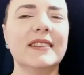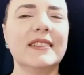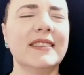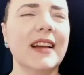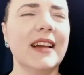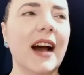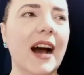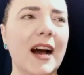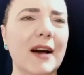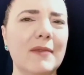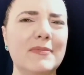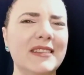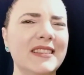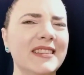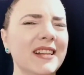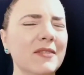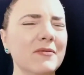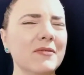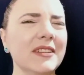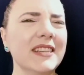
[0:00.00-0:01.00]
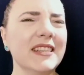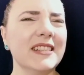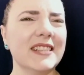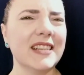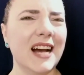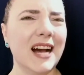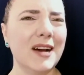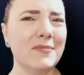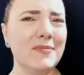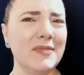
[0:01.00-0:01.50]
top. It's not really a
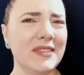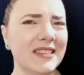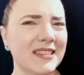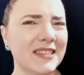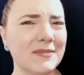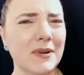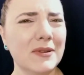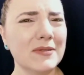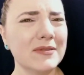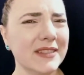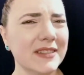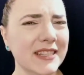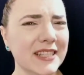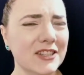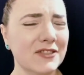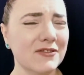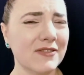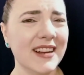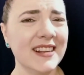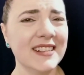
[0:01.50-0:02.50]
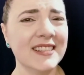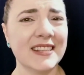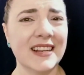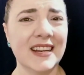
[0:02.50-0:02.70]
top, it's supposedly a dress.